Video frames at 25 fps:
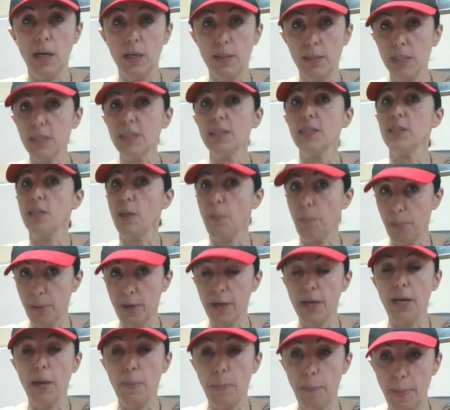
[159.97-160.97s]
this is a
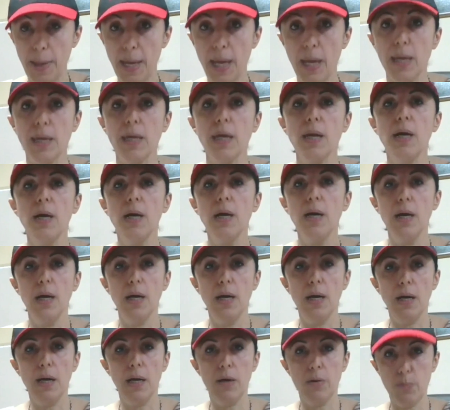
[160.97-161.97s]
pretty big
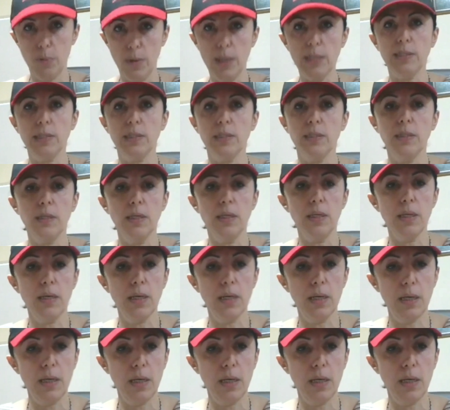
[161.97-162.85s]
rusty